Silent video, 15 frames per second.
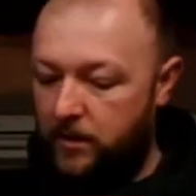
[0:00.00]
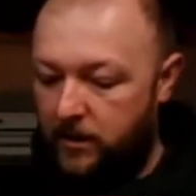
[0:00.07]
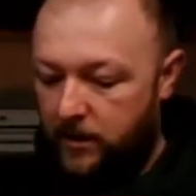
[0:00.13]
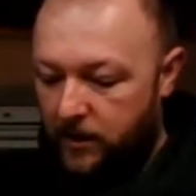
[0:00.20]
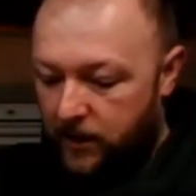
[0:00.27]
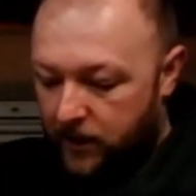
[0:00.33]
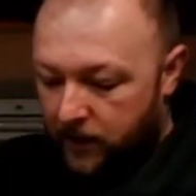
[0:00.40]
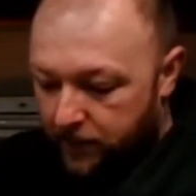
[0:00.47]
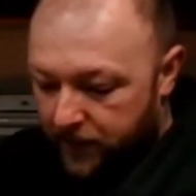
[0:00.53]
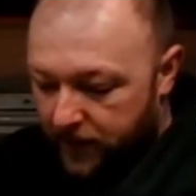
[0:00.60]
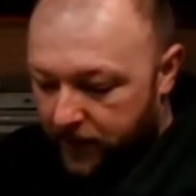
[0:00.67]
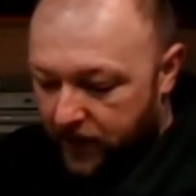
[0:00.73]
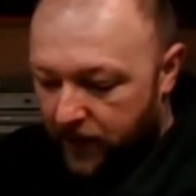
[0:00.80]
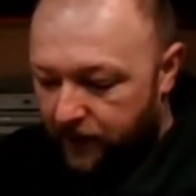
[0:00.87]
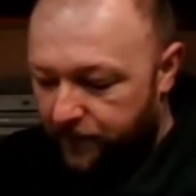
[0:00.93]
The
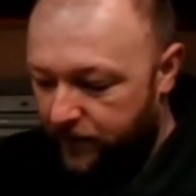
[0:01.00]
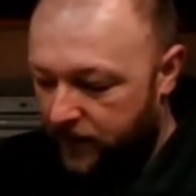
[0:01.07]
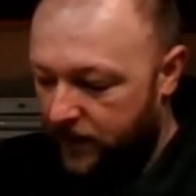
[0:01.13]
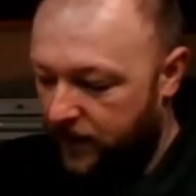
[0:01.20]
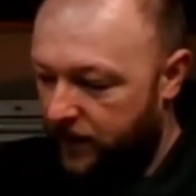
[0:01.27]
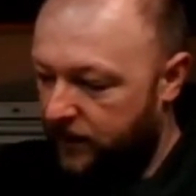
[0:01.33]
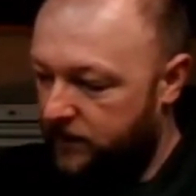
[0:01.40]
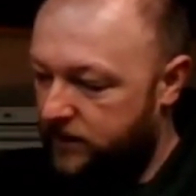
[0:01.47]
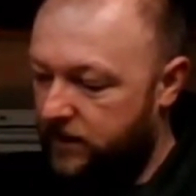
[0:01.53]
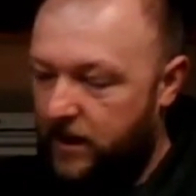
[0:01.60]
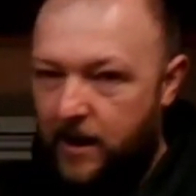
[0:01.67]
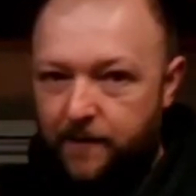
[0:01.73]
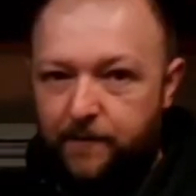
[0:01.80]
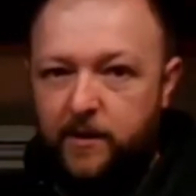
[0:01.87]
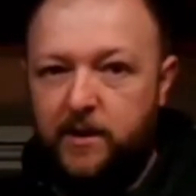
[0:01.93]
key for that is
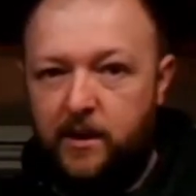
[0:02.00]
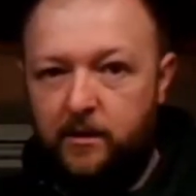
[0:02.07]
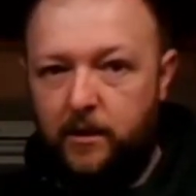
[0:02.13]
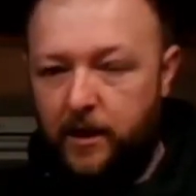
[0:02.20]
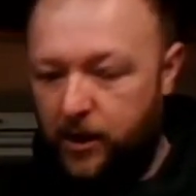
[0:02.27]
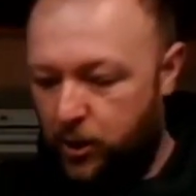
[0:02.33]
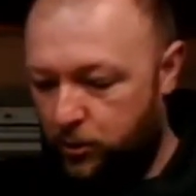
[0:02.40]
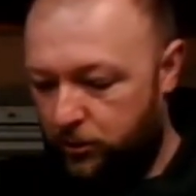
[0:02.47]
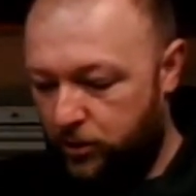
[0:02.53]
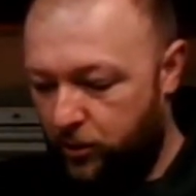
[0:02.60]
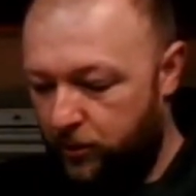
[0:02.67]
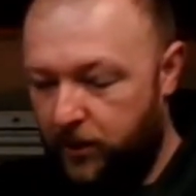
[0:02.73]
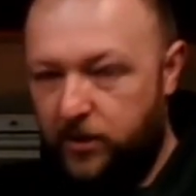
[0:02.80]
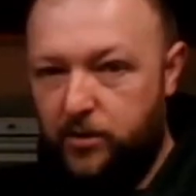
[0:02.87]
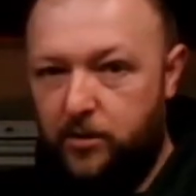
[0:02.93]
every single hinge will come
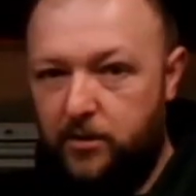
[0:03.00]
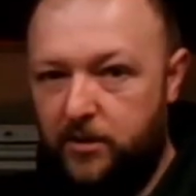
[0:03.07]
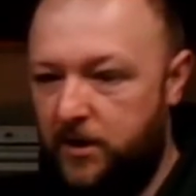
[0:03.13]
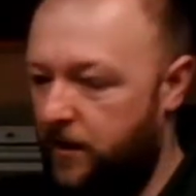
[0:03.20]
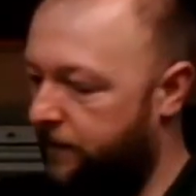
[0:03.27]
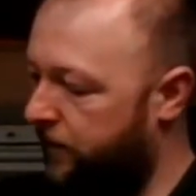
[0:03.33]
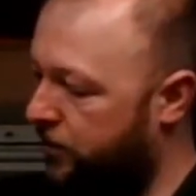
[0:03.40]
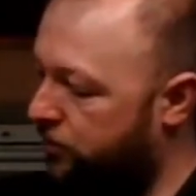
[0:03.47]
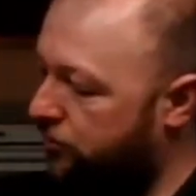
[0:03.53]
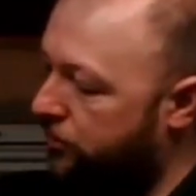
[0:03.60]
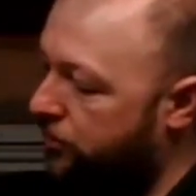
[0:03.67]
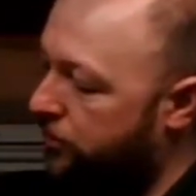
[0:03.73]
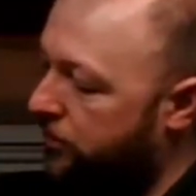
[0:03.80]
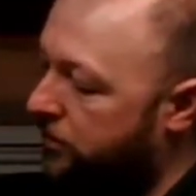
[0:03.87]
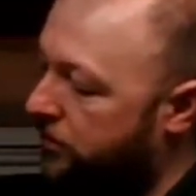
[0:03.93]
with its own set of
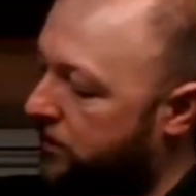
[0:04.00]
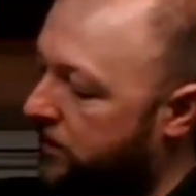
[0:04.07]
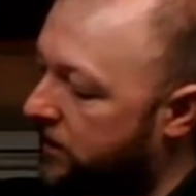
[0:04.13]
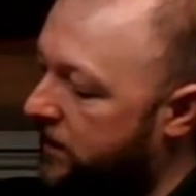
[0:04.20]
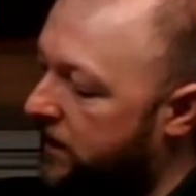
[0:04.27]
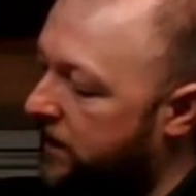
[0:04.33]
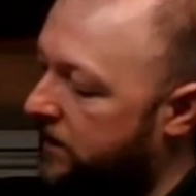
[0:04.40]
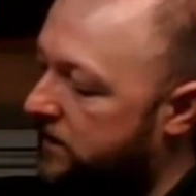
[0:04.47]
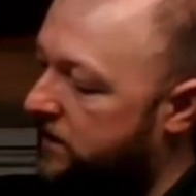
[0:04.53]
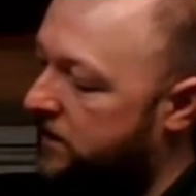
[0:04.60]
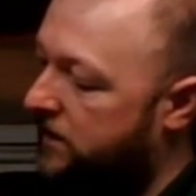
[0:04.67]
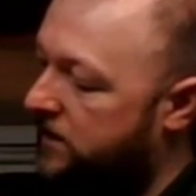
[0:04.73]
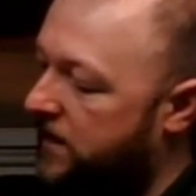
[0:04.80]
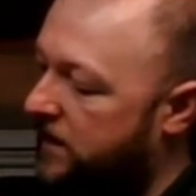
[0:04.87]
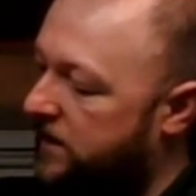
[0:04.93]
instructions. So the key is the
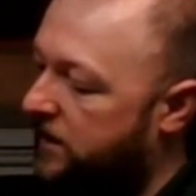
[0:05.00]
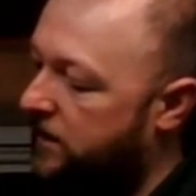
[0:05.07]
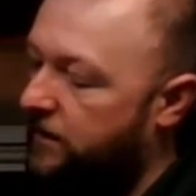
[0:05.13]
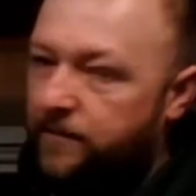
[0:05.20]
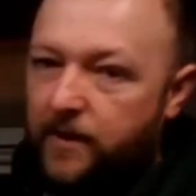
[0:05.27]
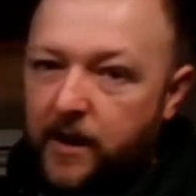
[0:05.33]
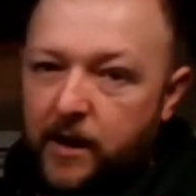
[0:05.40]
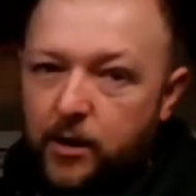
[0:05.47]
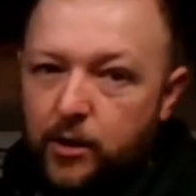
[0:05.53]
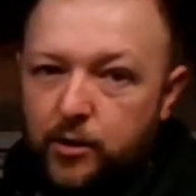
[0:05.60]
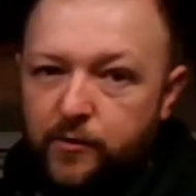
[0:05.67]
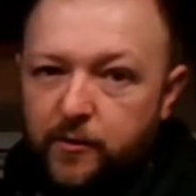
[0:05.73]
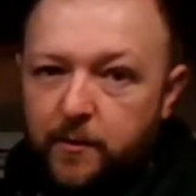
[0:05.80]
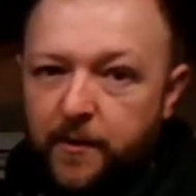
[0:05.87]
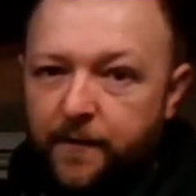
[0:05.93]
setting of the hinge
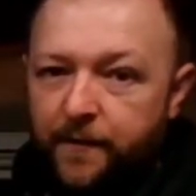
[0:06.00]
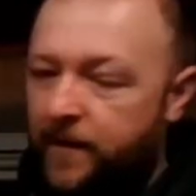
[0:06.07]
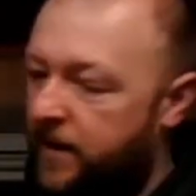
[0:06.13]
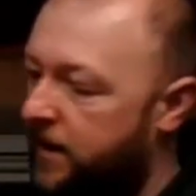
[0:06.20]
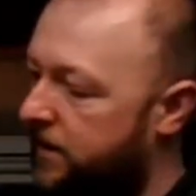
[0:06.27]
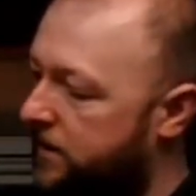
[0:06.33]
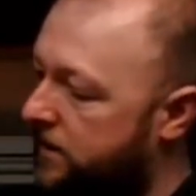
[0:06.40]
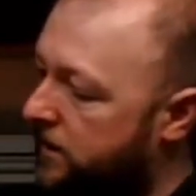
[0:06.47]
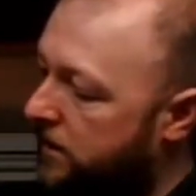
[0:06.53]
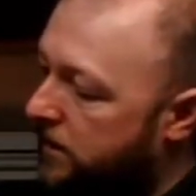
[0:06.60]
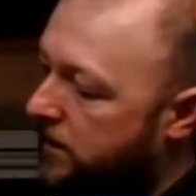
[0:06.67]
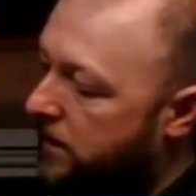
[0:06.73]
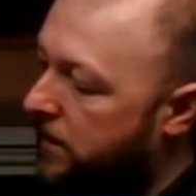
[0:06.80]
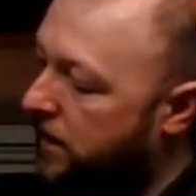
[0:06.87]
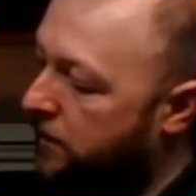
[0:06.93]
from the face
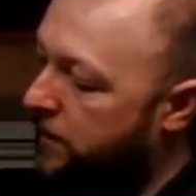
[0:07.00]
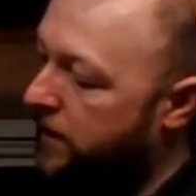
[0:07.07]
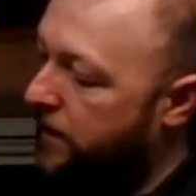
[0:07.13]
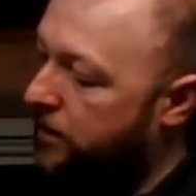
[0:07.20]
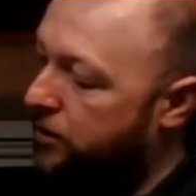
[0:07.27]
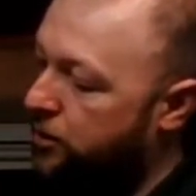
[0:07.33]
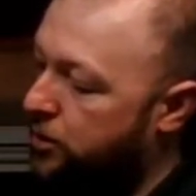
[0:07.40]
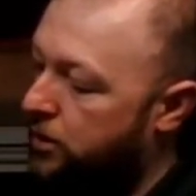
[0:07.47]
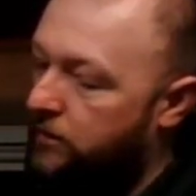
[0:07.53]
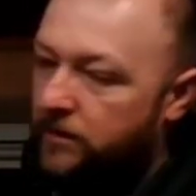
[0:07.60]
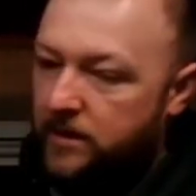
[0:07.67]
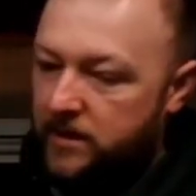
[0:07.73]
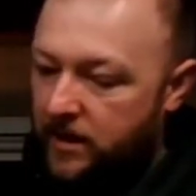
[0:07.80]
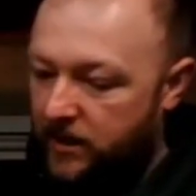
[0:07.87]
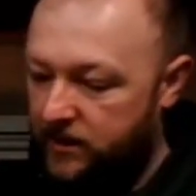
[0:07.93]
and making sure
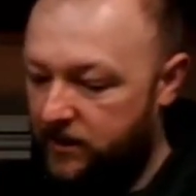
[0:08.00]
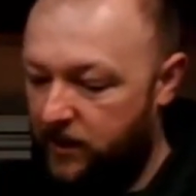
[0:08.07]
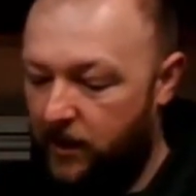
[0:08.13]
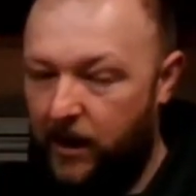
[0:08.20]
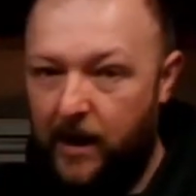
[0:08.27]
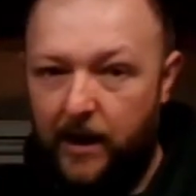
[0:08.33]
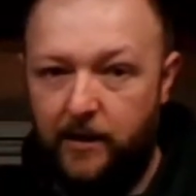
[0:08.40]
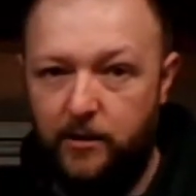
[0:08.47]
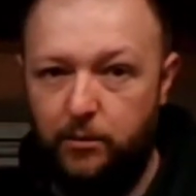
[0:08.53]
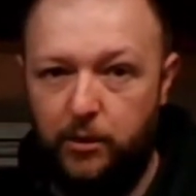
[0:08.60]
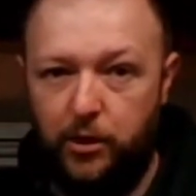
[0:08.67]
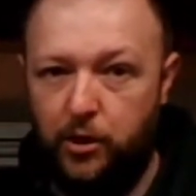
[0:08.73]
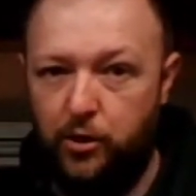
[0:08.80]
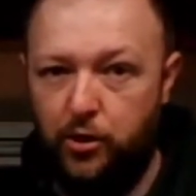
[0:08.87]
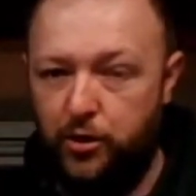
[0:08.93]
it's nice and aligned, which you
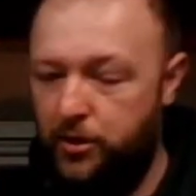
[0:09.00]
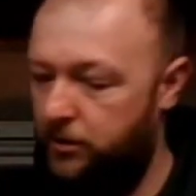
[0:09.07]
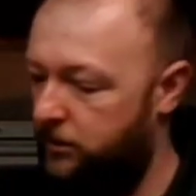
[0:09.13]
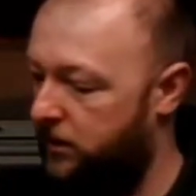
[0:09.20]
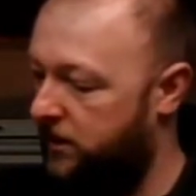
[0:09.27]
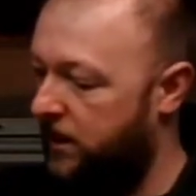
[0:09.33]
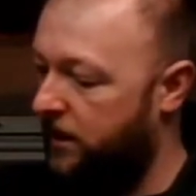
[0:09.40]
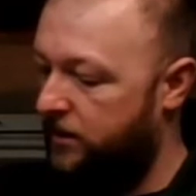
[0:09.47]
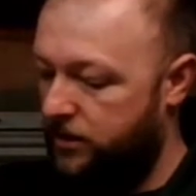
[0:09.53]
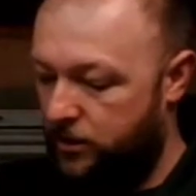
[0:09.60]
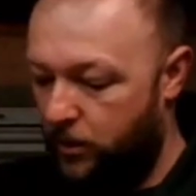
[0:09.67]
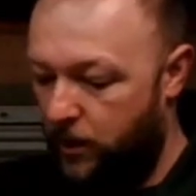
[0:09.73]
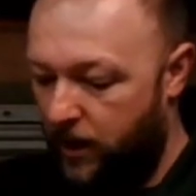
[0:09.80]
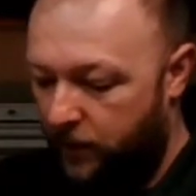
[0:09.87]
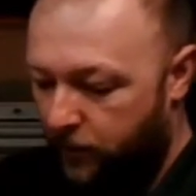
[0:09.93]
can just use a set
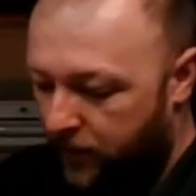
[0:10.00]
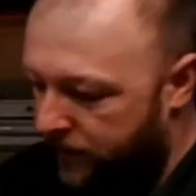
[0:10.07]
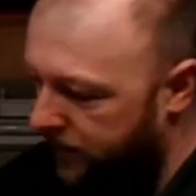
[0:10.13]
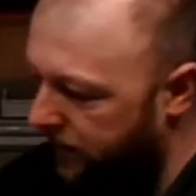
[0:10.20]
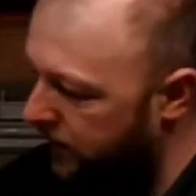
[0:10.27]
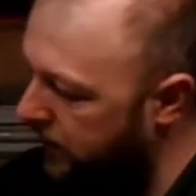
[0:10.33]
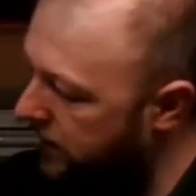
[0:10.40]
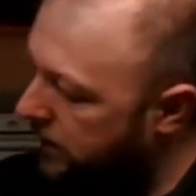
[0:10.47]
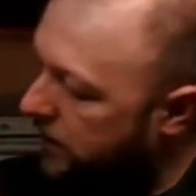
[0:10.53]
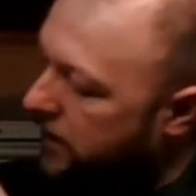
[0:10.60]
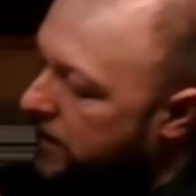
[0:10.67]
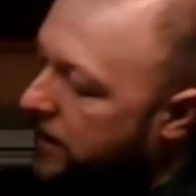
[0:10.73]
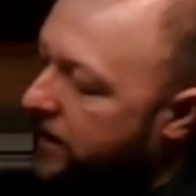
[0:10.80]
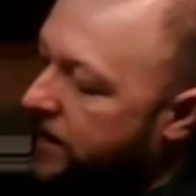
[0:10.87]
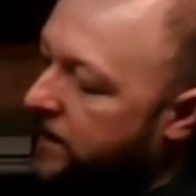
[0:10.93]
square with
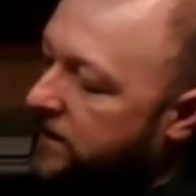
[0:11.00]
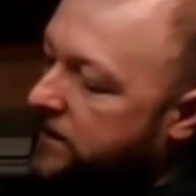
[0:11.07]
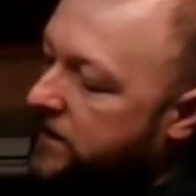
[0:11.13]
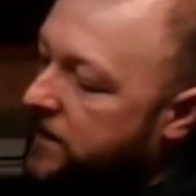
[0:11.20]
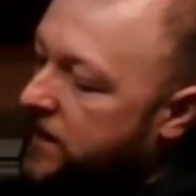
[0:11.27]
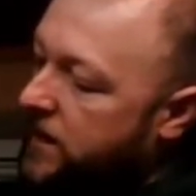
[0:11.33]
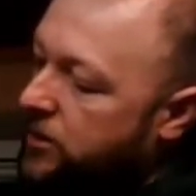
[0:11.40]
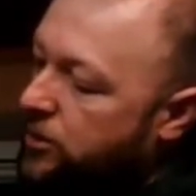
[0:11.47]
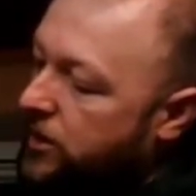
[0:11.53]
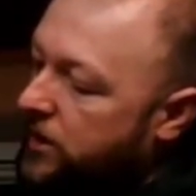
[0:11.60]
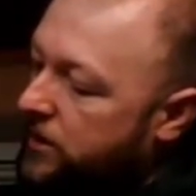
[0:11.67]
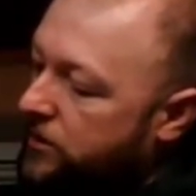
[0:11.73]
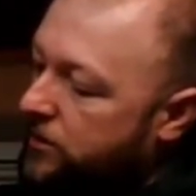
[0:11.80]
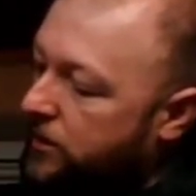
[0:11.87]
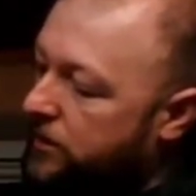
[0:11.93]
against this edge here
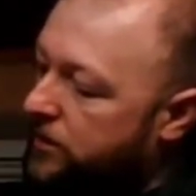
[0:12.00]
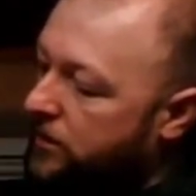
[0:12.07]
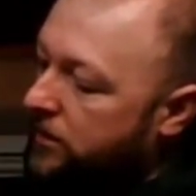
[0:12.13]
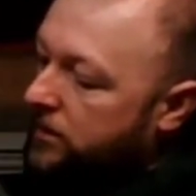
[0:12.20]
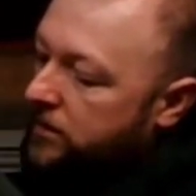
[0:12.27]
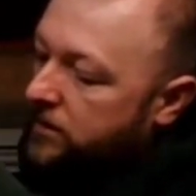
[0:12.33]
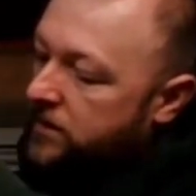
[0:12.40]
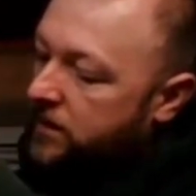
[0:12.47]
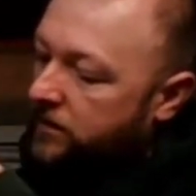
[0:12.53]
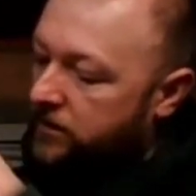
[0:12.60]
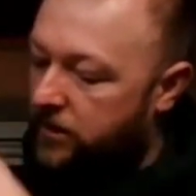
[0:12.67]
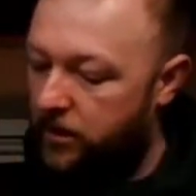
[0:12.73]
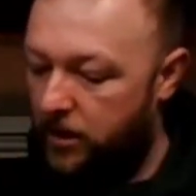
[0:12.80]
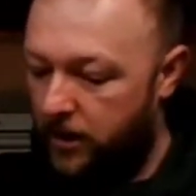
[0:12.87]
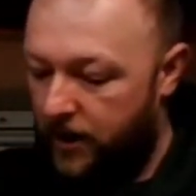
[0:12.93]
so it's not tilted
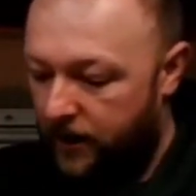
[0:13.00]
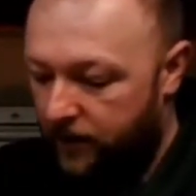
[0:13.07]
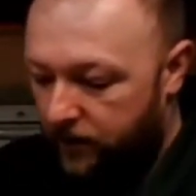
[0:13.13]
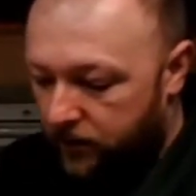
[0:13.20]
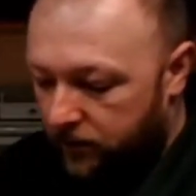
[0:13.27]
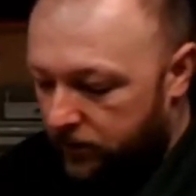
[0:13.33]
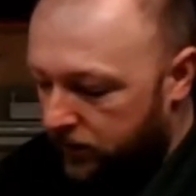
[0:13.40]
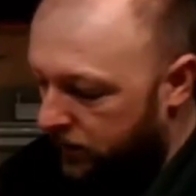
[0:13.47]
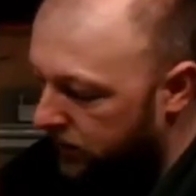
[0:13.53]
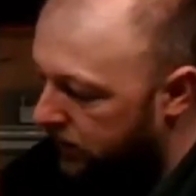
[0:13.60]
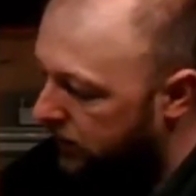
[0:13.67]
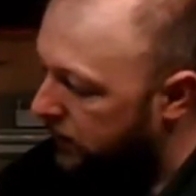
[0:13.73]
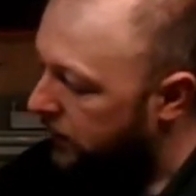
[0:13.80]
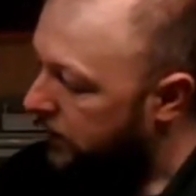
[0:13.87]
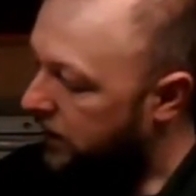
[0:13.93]
on an angle.
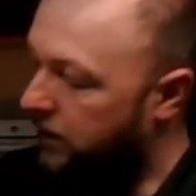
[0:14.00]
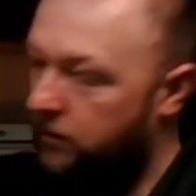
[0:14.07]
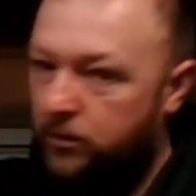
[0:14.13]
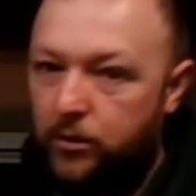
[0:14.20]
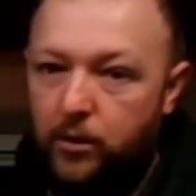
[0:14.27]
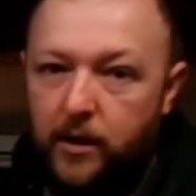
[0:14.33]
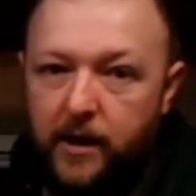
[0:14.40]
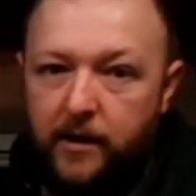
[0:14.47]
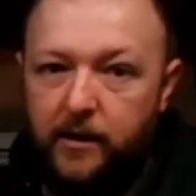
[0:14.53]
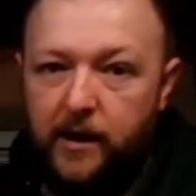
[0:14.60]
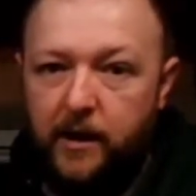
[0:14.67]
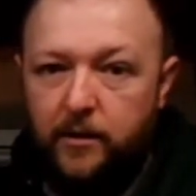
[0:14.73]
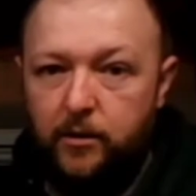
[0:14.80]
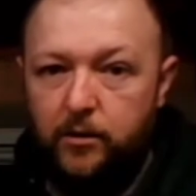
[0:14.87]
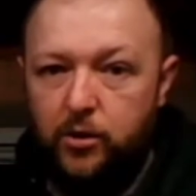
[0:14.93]
I will go ahead and
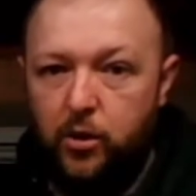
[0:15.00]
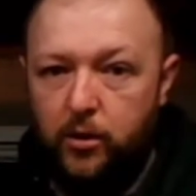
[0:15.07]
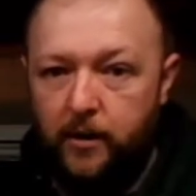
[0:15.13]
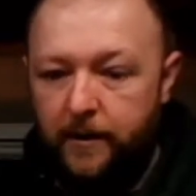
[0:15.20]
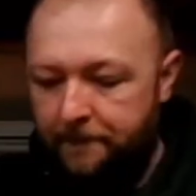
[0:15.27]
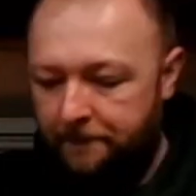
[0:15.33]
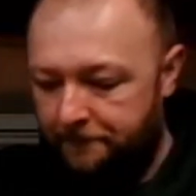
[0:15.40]
get those cut now.